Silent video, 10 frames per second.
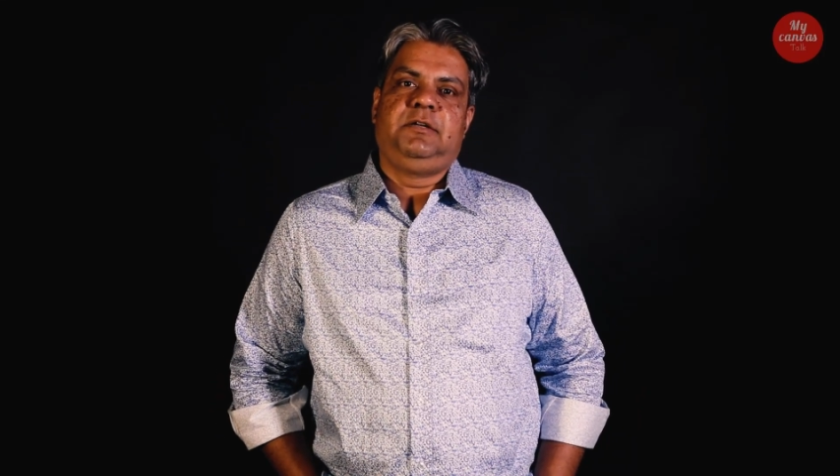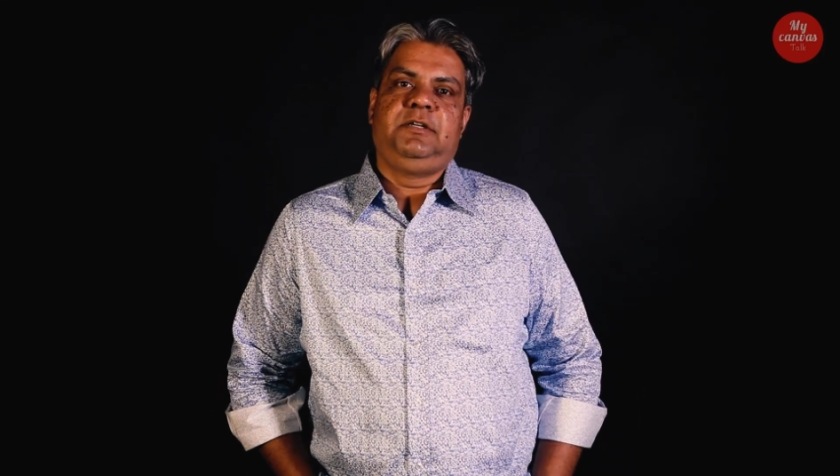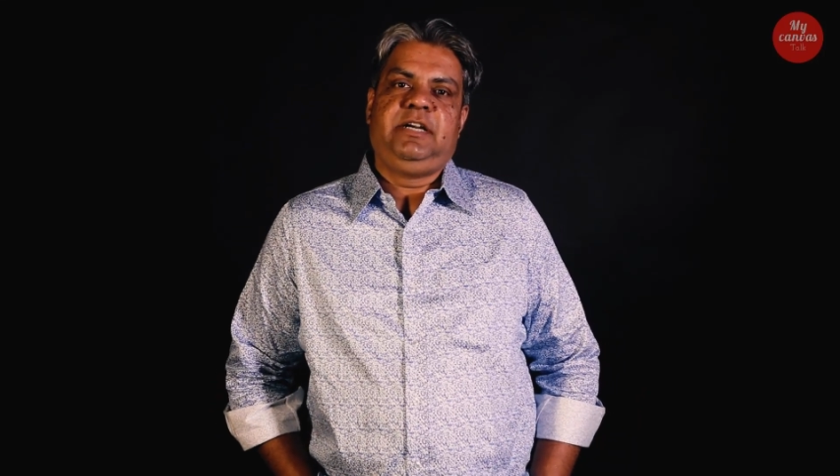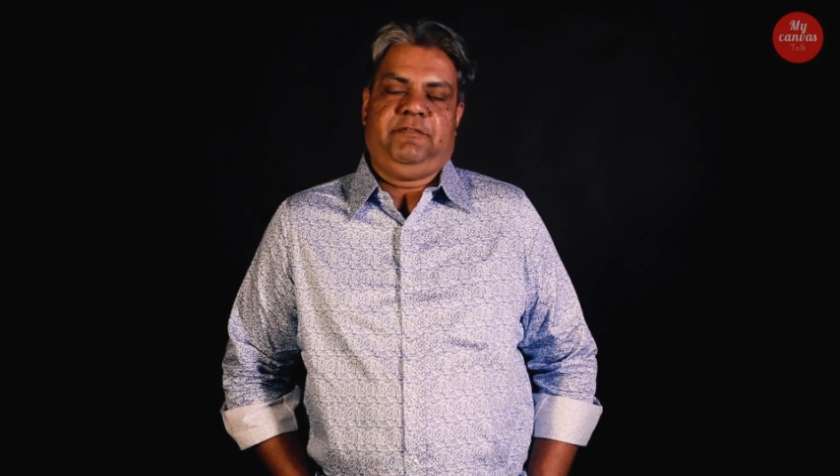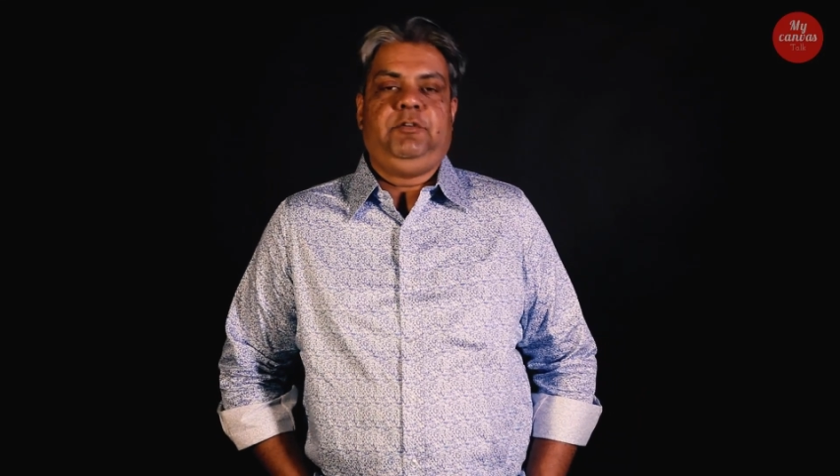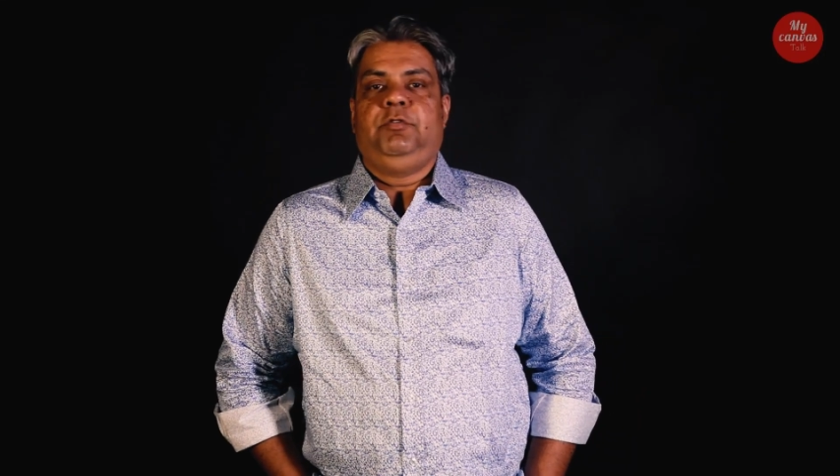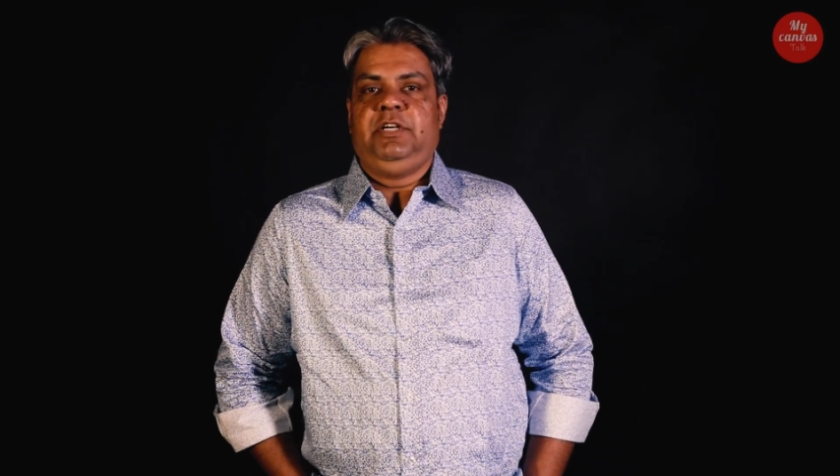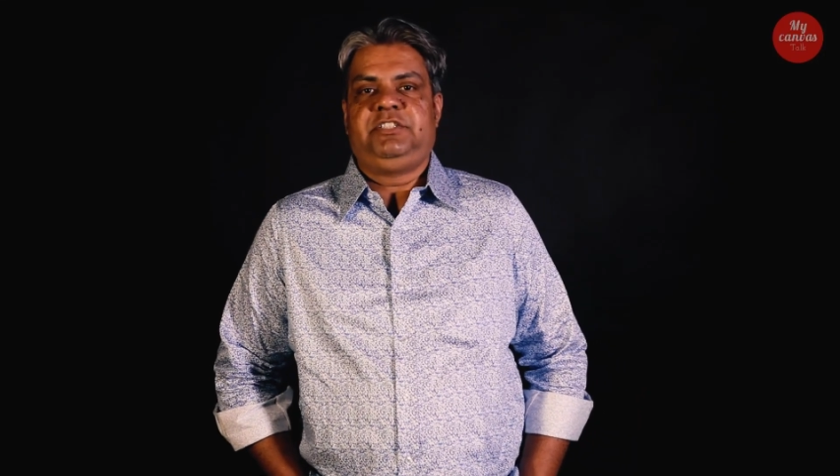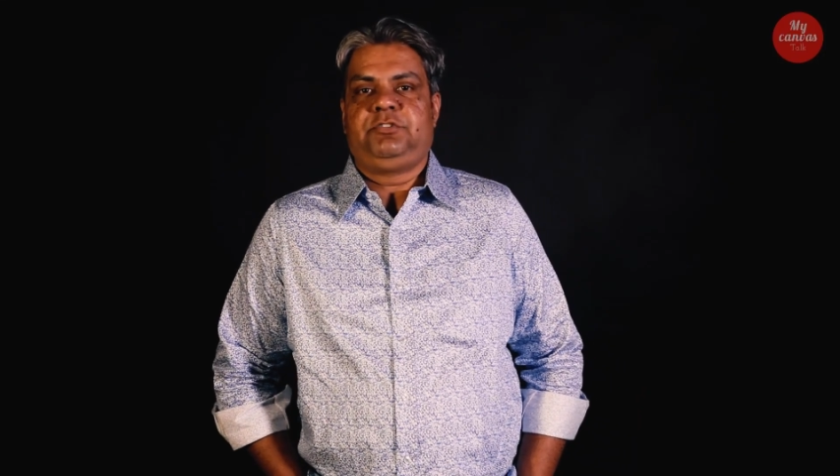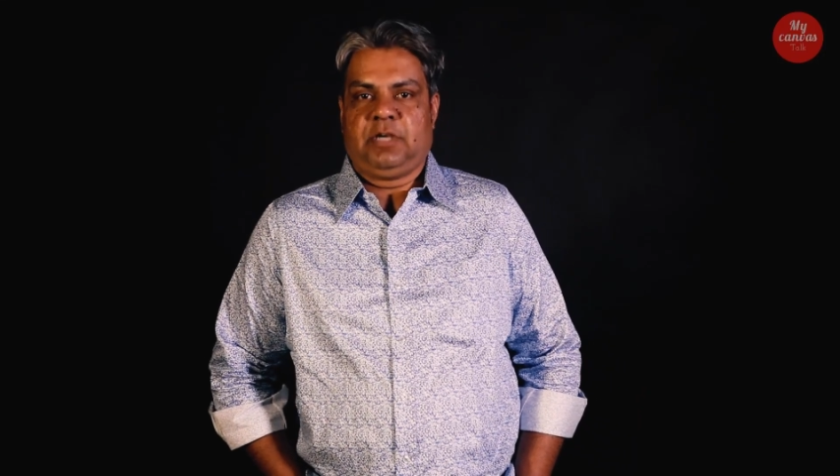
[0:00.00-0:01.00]
revenue
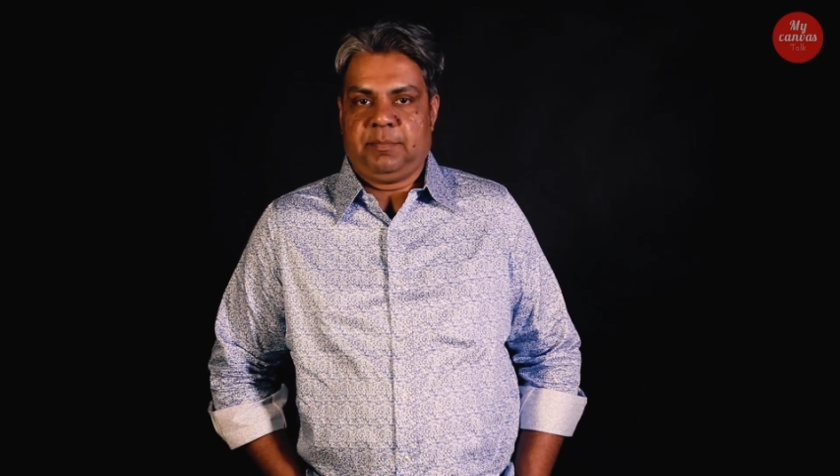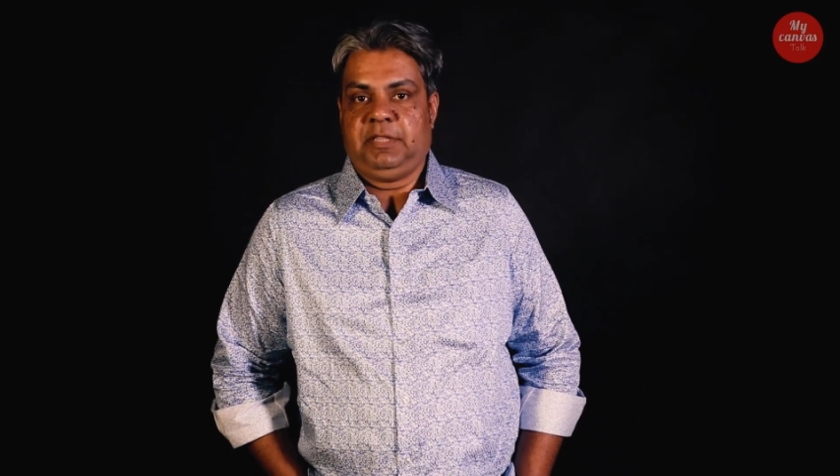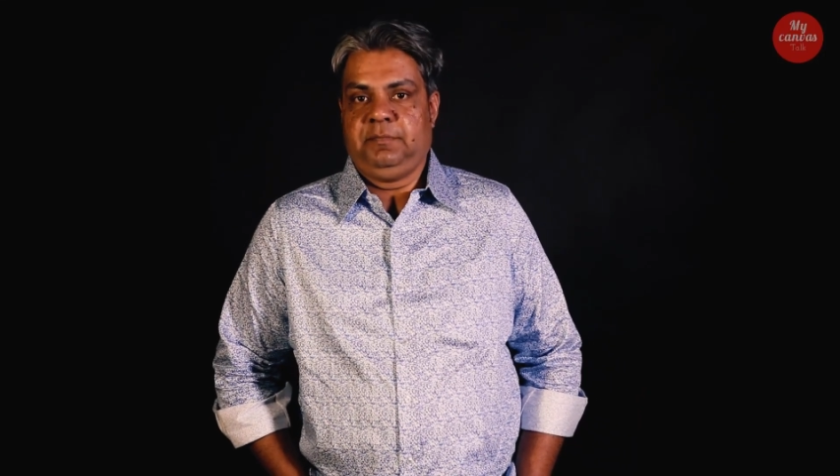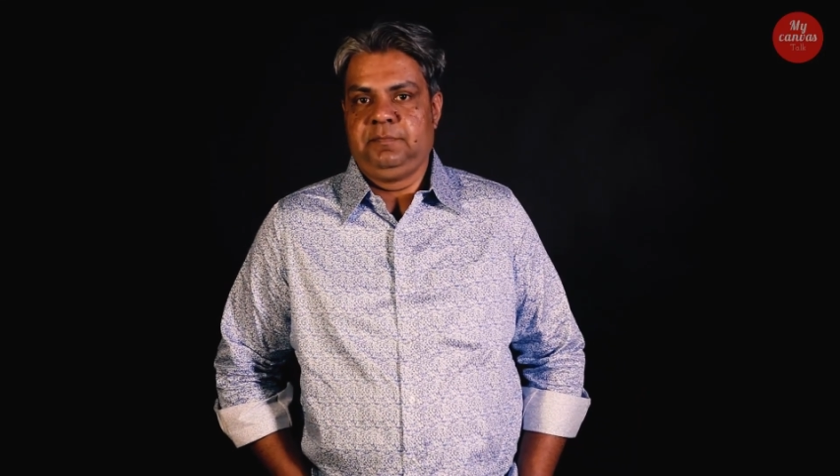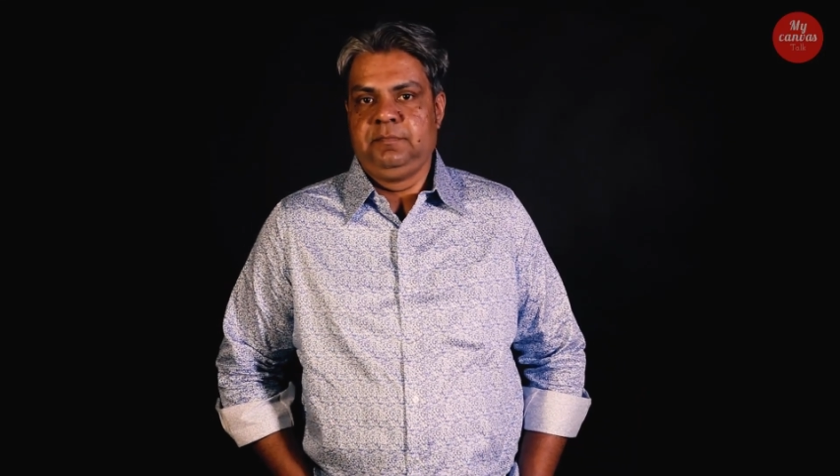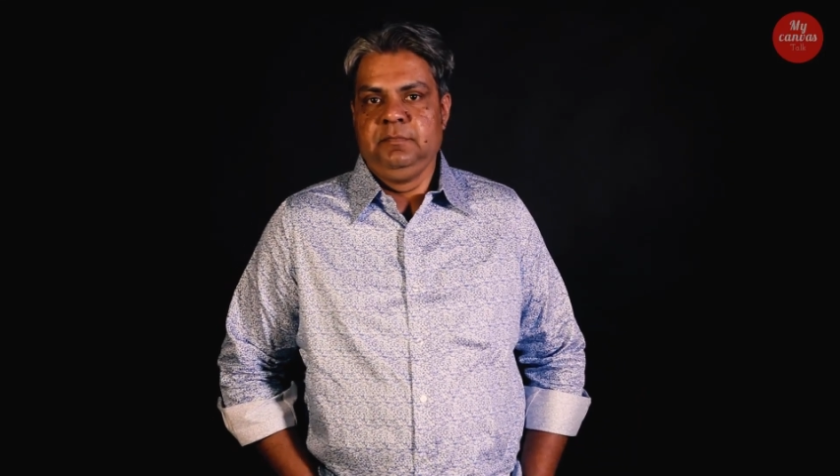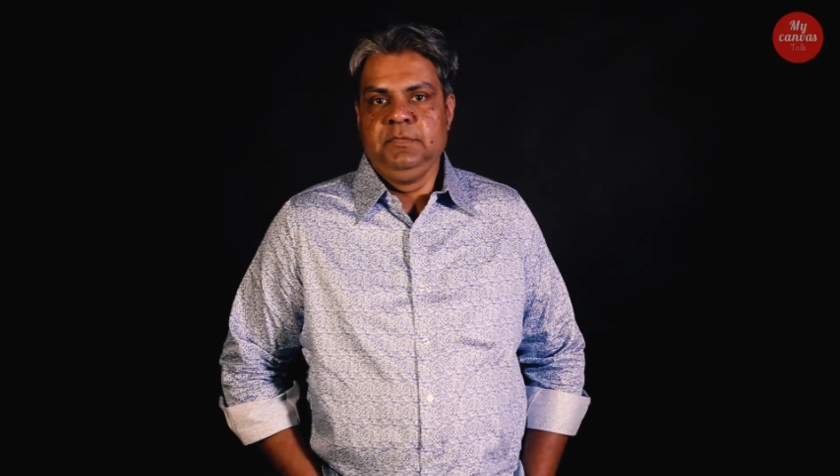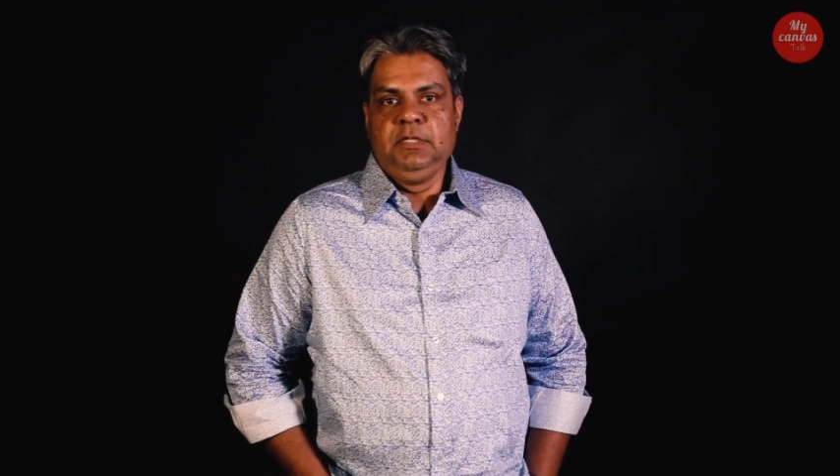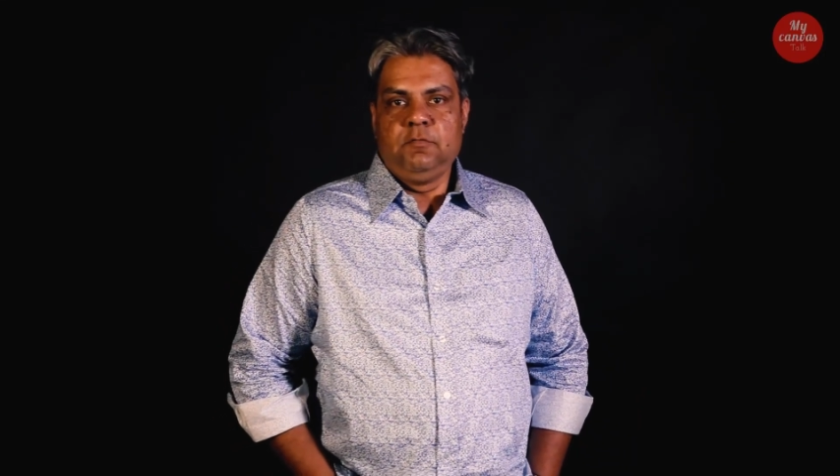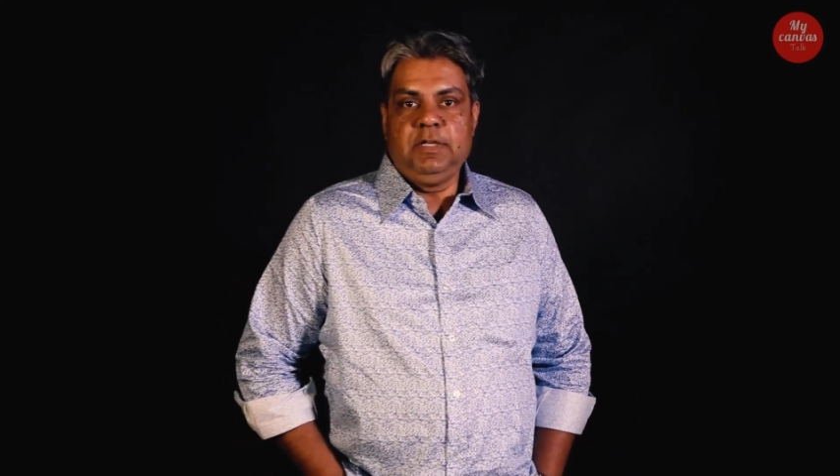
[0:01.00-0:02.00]
needs to come in.
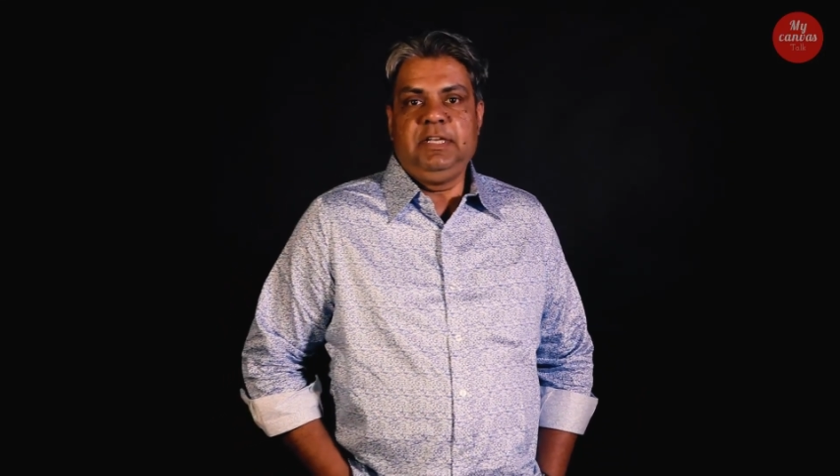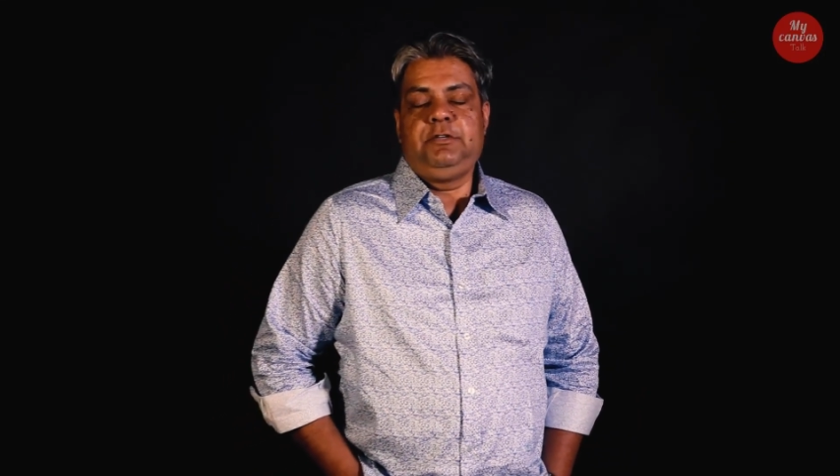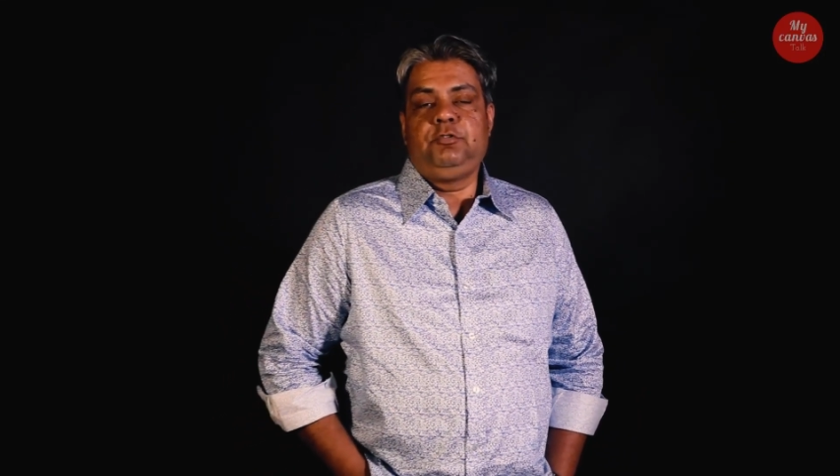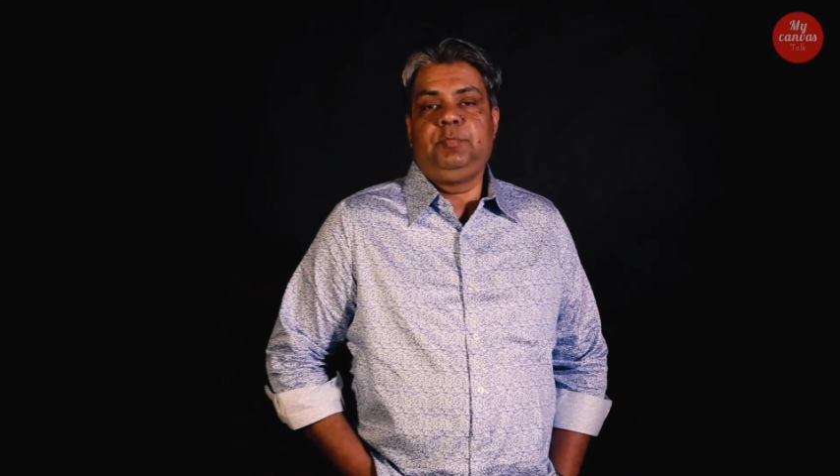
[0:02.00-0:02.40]
We need to